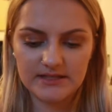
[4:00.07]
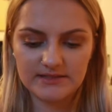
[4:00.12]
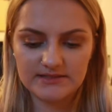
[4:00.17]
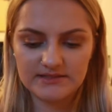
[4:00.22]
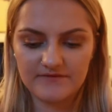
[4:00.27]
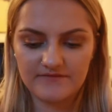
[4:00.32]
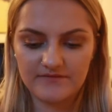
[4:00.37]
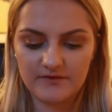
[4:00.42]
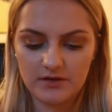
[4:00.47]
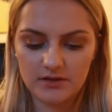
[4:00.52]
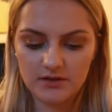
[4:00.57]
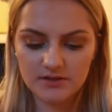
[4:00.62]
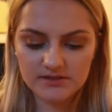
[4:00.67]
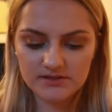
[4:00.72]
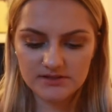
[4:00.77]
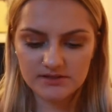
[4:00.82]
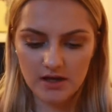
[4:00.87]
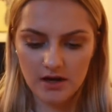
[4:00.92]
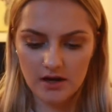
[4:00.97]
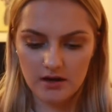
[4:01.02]
that are different.
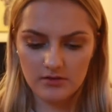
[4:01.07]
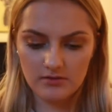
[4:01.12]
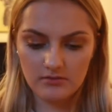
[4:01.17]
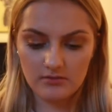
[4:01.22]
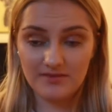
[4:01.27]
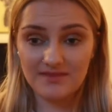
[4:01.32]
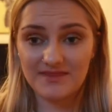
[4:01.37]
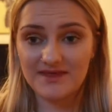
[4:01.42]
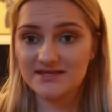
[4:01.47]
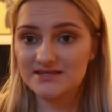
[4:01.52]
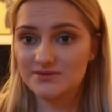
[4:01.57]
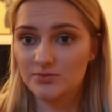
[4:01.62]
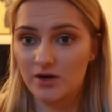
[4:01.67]
So this